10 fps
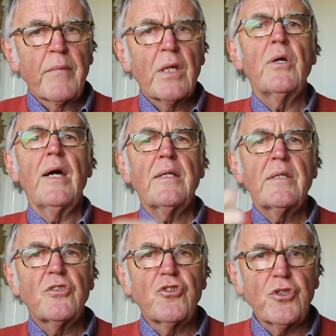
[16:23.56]
You had
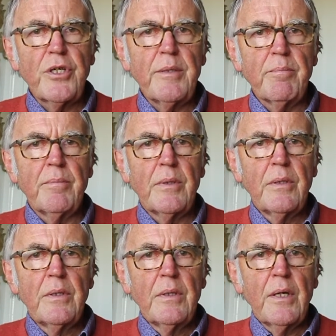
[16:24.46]
this dream
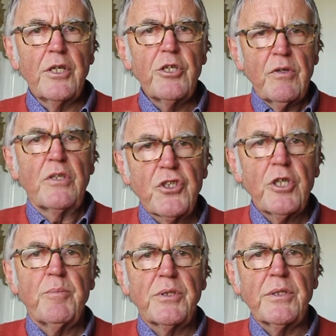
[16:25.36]
and you've
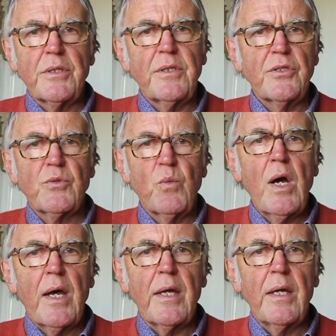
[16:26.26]
interpreted it this
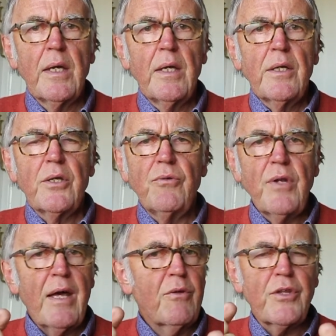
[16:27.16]
way. You
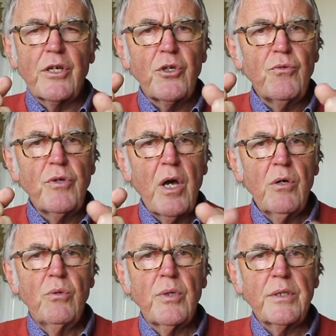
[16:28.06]
now think you
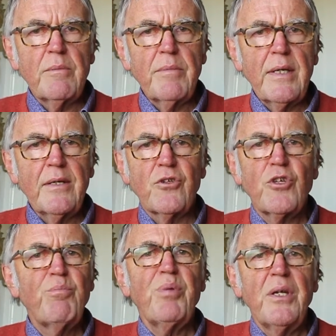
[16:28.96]
know what it means, or
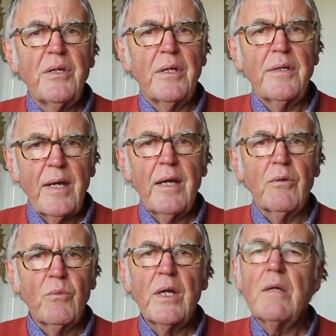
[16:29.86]
you've pinned it
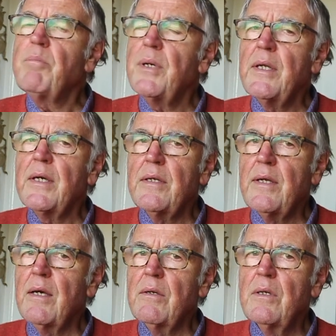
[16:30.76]
down. Well, in pinning it
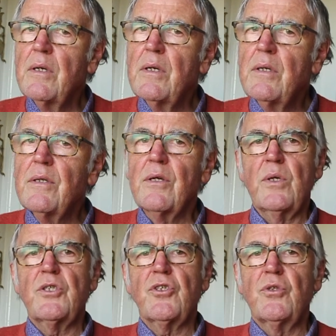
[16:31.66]
down, the
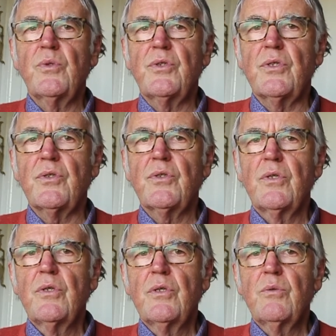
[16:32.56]
question always is,
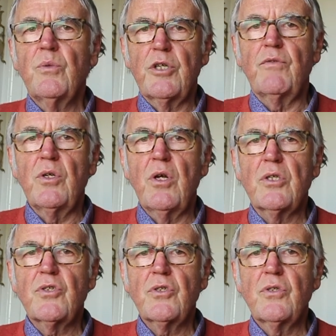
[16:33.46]
what have you
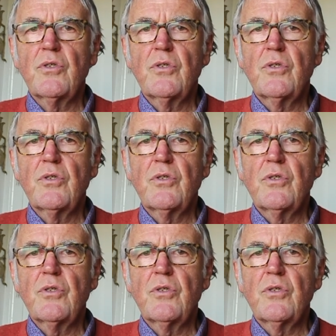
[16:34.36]
lost?